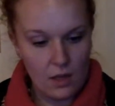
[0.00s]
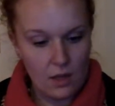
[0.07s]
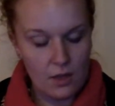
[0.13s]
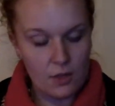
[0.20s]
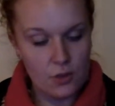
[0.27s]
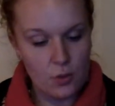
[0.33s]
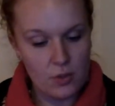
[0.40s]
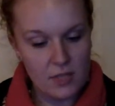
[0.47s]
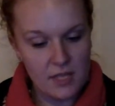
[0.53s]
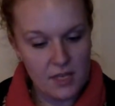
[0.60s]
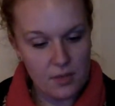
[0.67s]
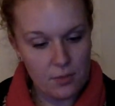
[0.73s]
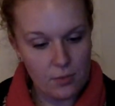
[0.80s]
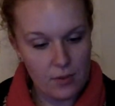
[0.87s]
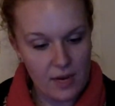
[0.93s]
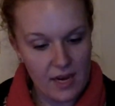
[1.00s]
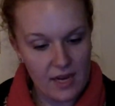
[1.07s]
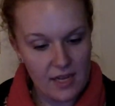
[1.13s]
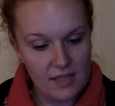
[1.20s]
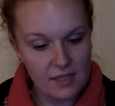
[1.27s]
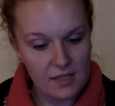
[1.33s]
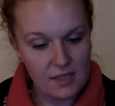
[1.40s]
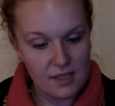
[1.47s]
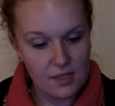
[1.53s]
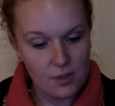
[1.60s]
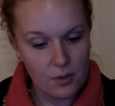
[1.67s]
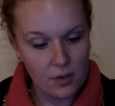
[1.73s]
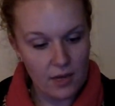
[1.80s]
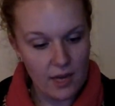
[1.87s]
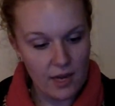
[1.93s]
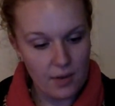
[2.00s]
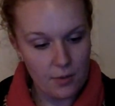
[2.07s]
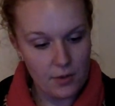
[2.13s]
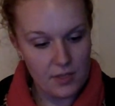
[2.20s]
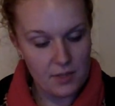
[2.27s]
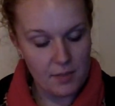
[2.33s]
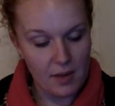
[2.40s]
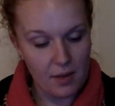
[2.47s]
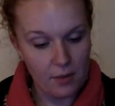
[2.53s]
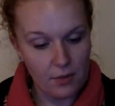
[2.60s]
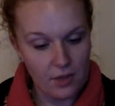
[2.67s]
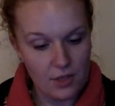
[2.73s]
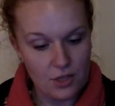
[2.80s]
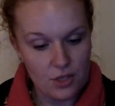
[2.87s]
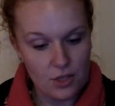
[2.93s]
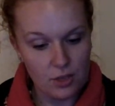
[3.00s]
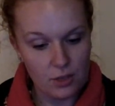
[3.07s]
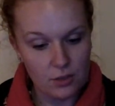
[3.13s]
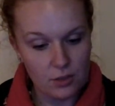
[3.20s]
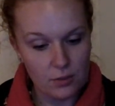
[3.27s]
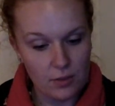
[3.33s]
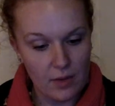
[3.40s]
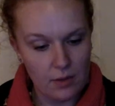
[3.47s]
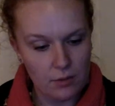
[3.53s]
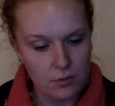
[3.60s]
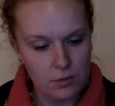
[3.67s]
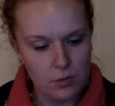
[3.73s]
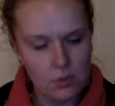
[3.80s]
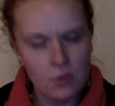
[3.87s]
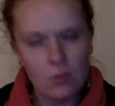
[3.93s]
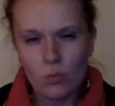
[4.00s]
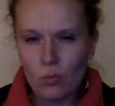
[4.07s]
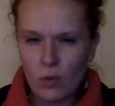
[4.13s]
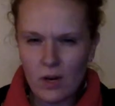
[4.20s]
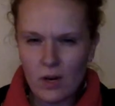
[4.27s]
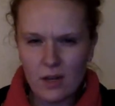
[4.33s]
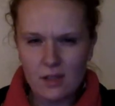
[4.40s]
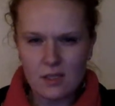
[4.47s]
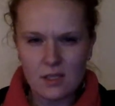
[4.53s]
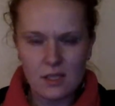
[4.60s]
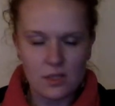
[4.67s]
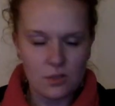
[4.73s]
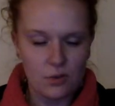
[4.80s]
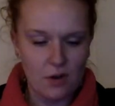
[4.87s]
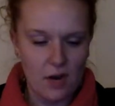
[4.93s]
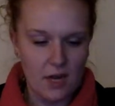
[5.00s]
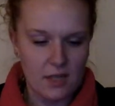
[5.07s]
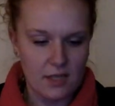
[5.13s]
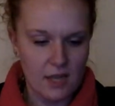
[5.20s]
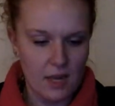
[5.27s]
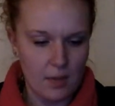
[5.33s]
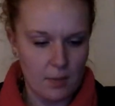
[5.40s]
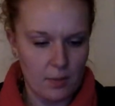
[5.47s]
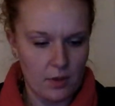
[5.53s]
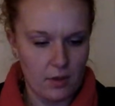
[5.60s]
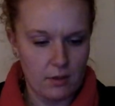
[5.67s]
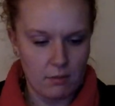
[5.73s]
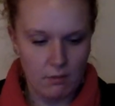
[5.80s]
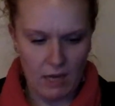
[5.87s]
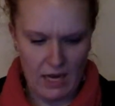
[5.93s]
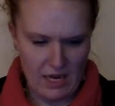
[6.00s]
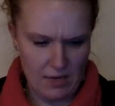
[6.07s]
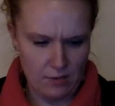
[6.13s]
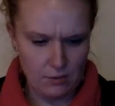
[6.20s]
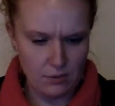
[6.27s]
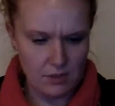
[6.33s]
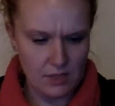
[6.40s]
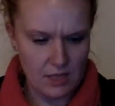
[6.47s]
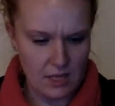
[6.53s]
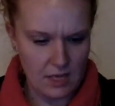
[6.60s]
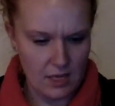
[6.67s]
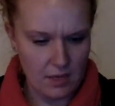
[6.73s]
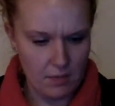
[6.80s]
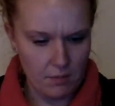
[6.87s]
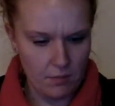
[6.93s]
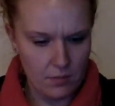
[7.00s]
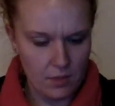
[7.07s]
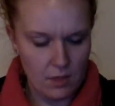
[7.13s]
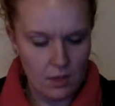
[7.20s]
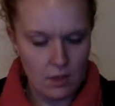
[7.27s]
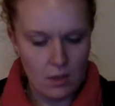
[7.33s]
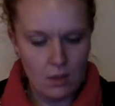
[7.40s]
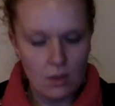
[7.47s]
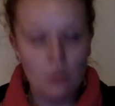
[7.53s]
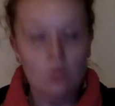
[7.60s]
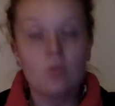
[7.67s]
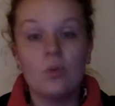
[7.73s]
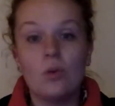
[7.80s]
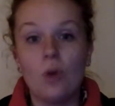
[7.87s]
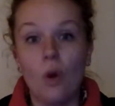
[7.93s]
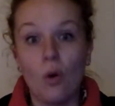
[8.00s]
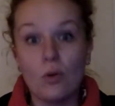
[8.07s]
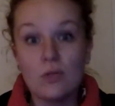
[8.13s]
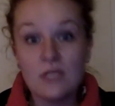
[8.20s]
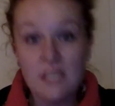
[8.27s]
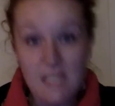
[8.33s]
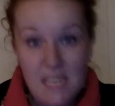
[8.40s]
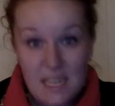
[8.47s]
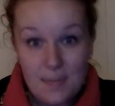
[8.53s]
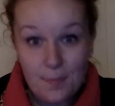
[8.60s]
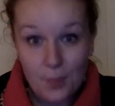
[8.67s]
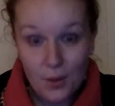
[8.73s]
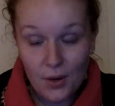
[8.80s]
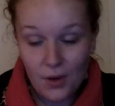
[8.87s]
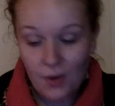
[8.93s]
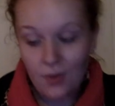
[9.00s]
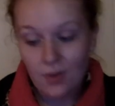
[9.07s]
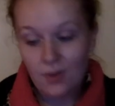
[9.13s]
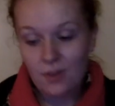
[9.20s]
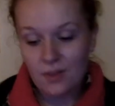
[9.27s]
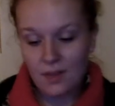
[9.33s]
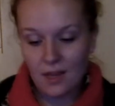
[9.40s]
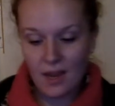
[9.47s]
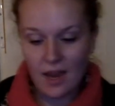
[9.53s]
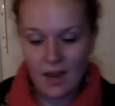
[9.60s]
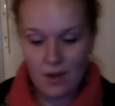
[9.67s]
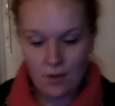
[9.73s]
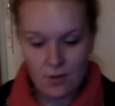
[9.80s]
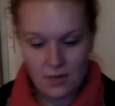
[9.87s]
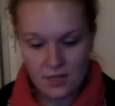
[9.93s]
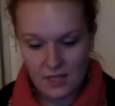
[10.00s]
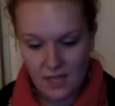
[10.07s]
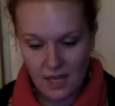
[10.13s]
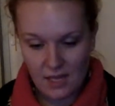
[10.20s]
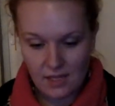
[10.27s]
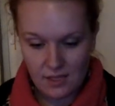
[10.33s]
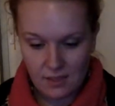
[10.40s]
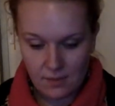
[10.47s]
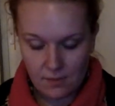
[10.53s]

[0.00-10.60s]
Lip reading: The tortilla ran into Senor Coyote's mouth, and she looked around. "Where is this grasshopper? I don't see him." "Go deeper," the coyote says.